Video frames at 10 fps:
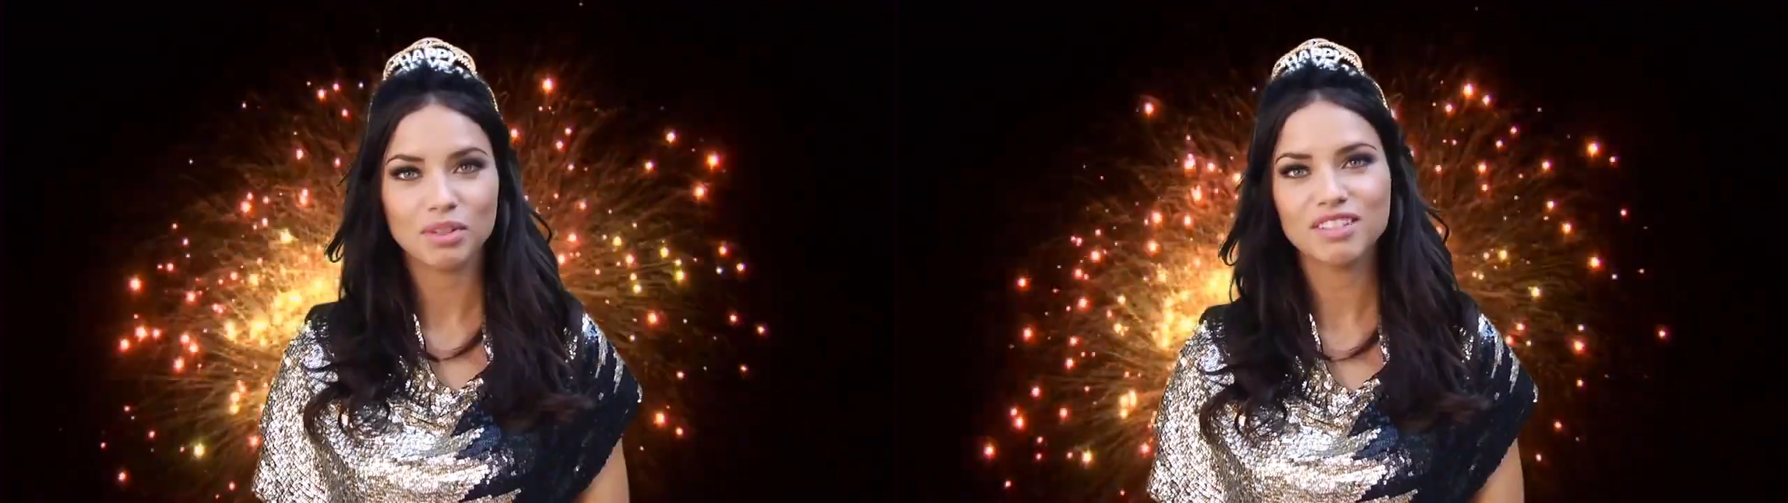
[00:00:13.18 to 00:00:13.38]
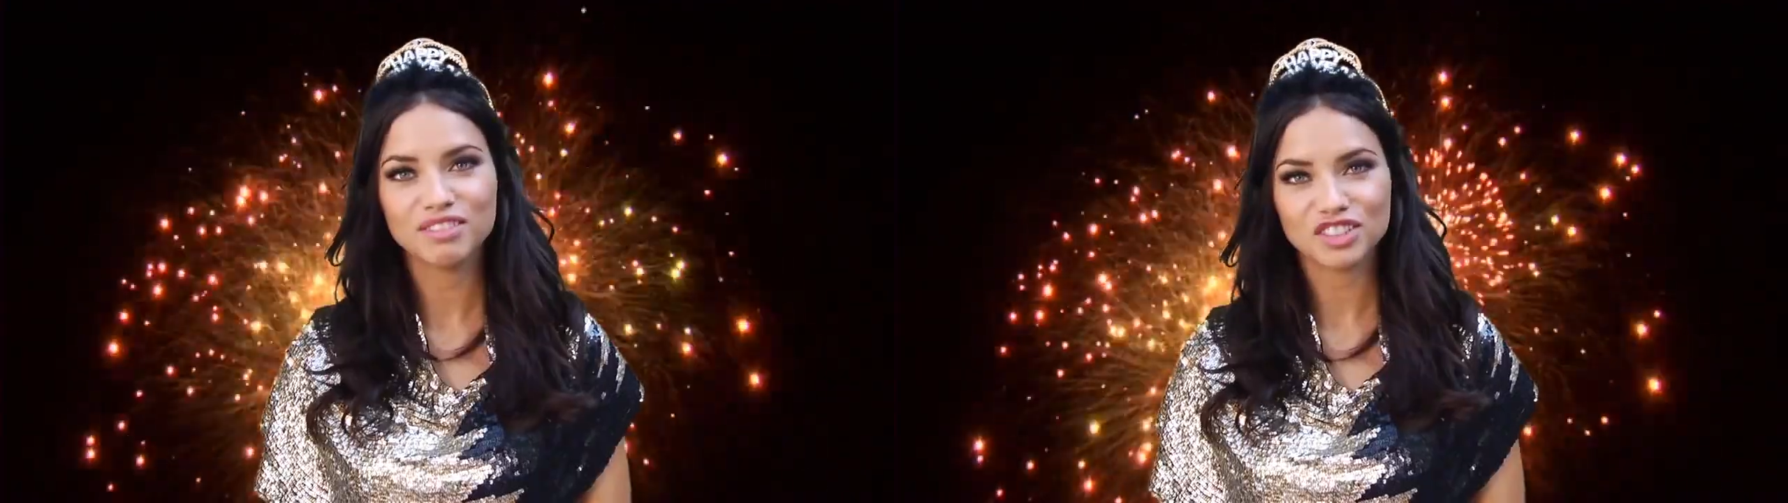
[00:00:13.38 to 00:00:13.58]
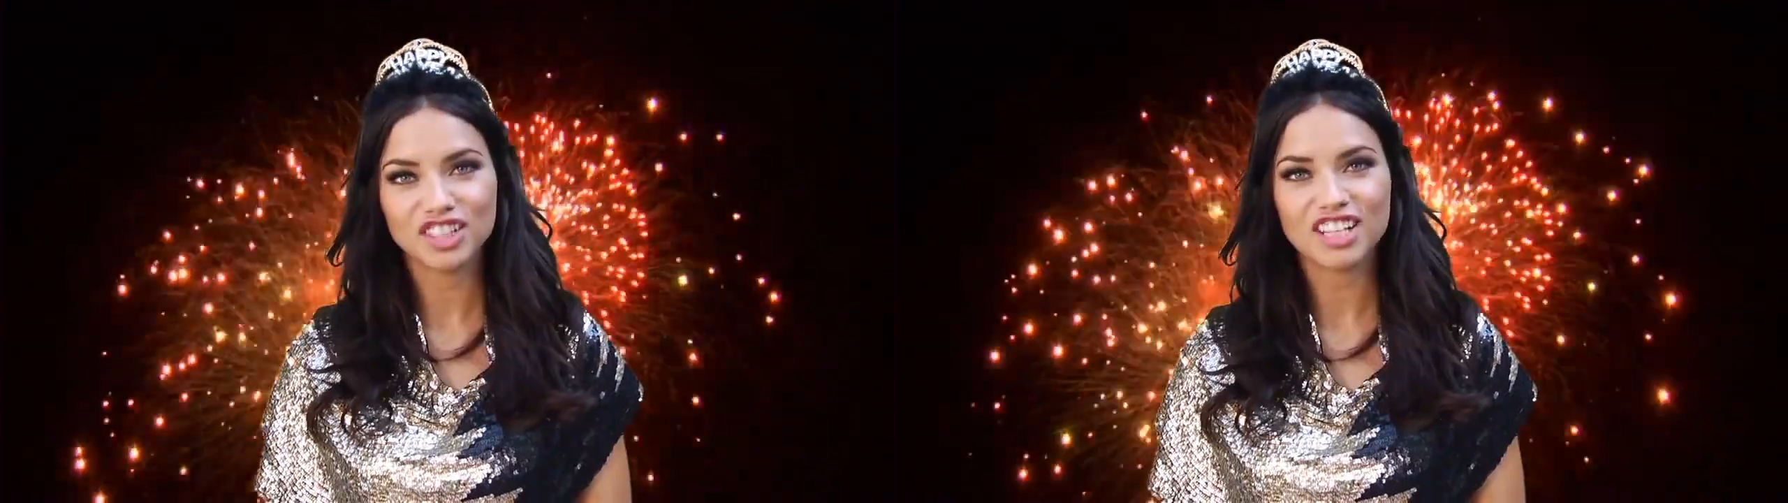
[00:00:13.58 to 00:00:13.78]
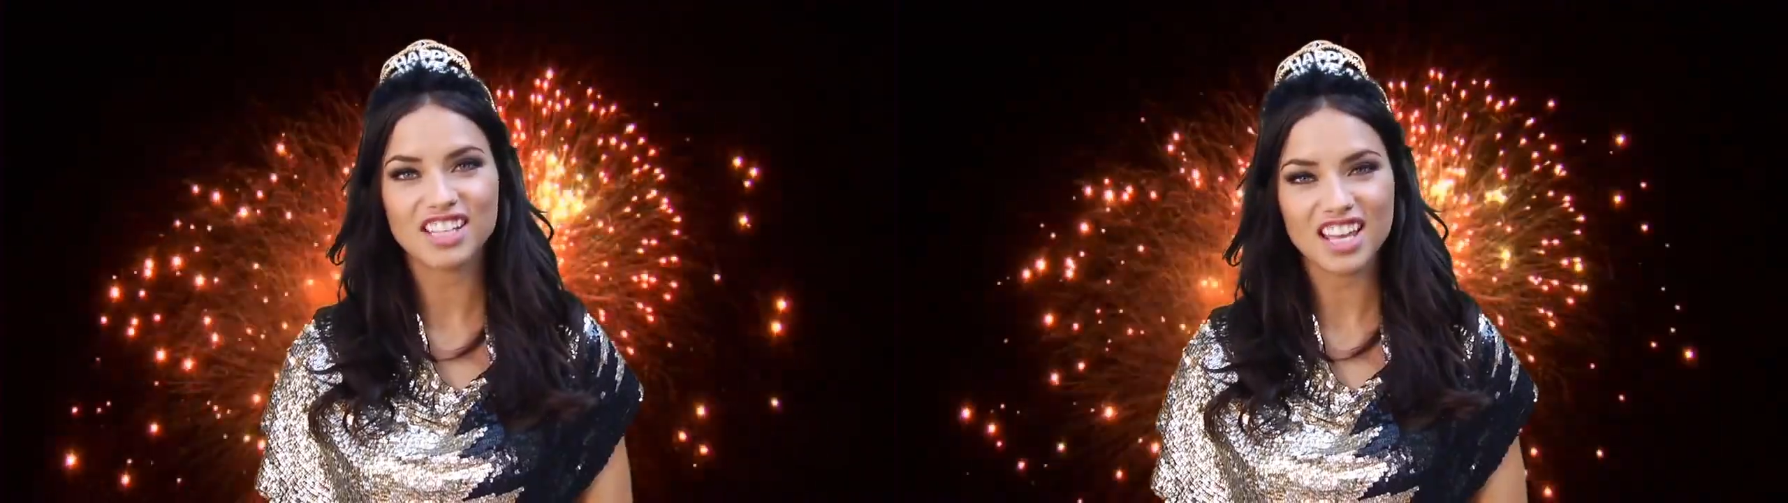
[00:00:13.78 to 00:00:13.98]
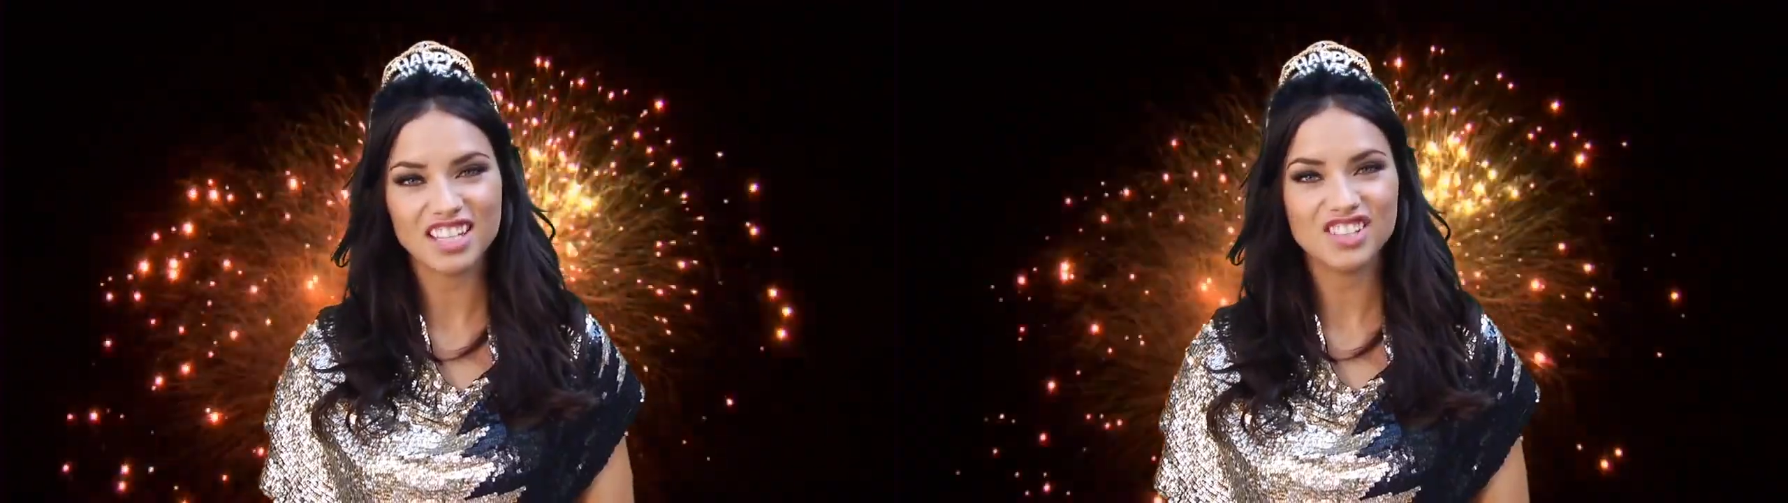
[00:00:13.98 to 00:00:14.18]
Believe it or
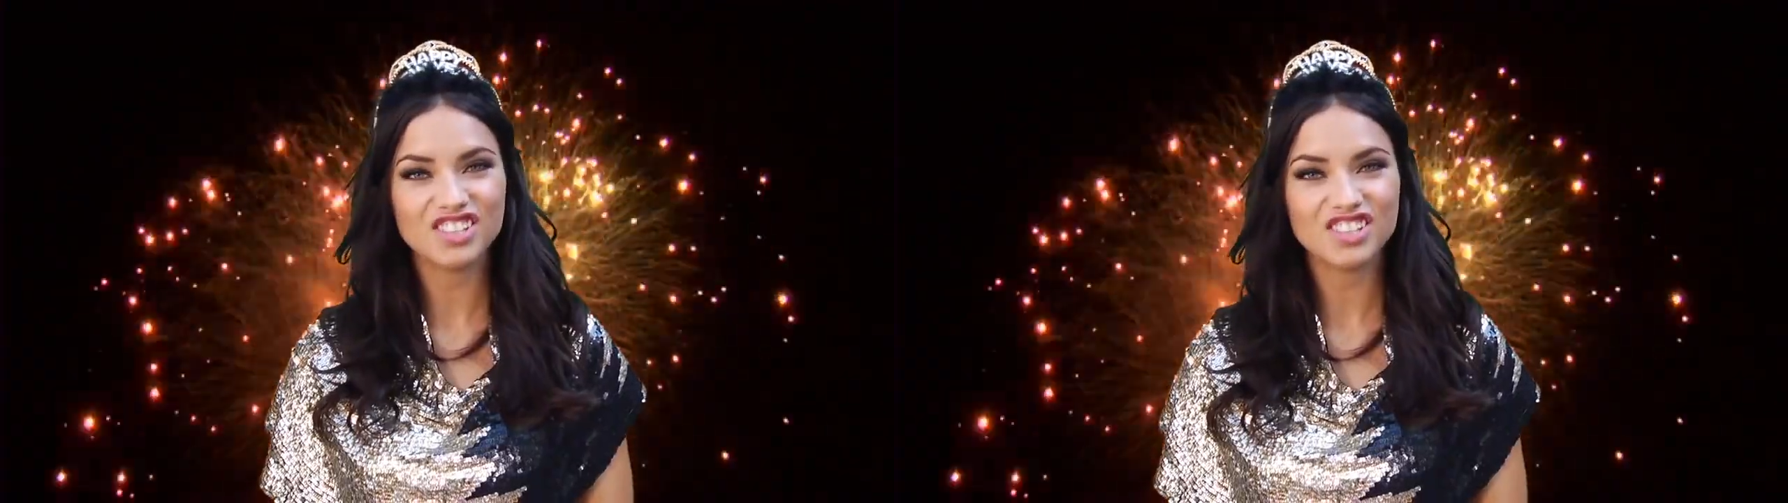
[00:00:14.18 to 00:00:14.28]
not, I need